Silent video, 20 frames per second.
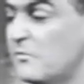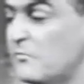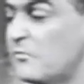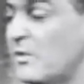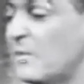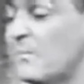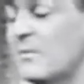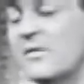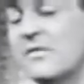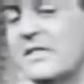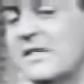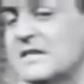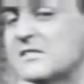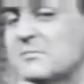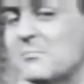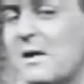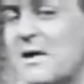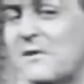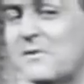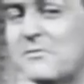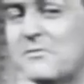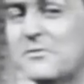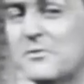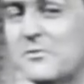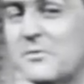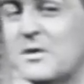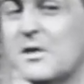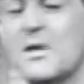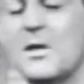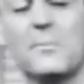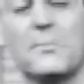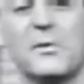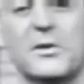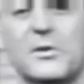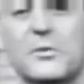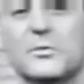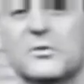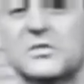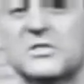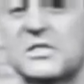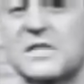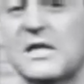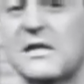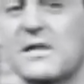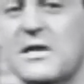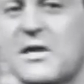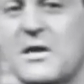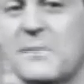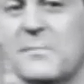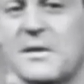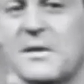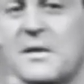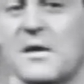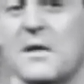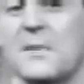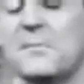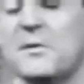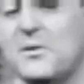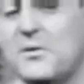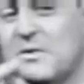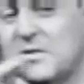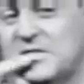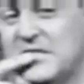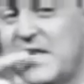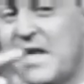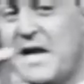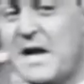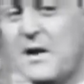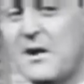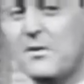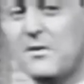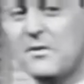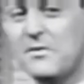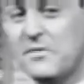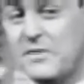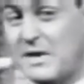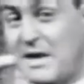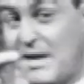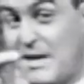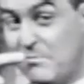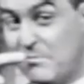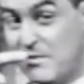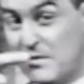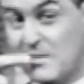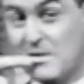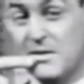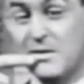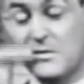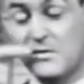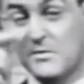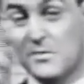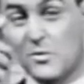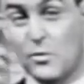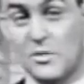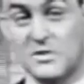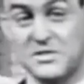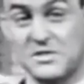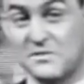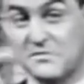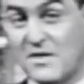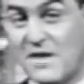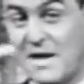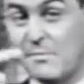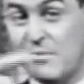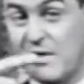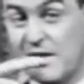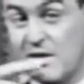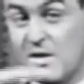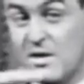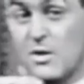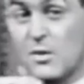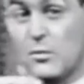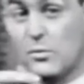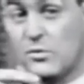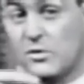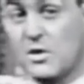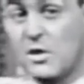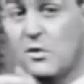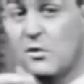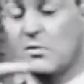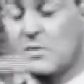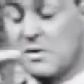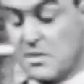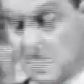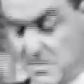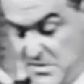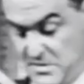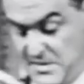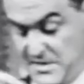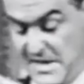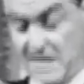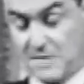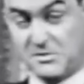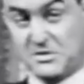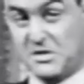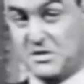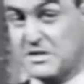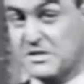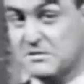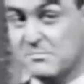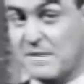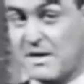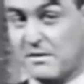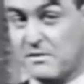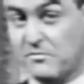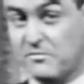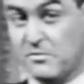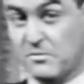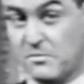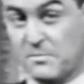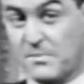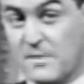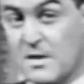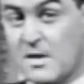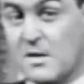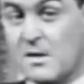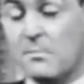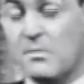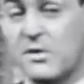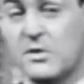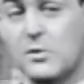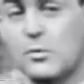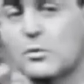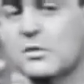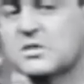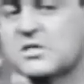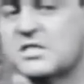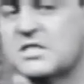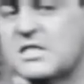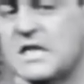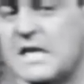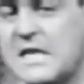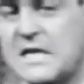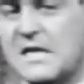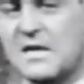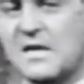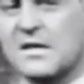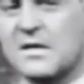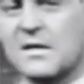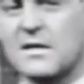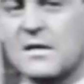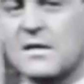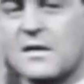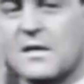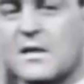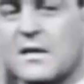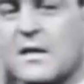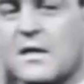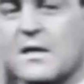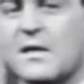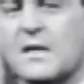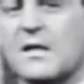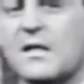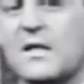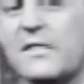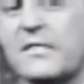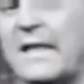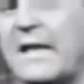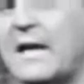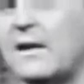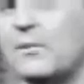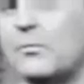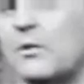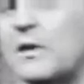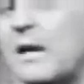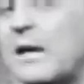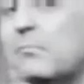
from this microphone, but you will still hear me because the air that I'm causing to vibrate will go down to this microphone. But you will see that when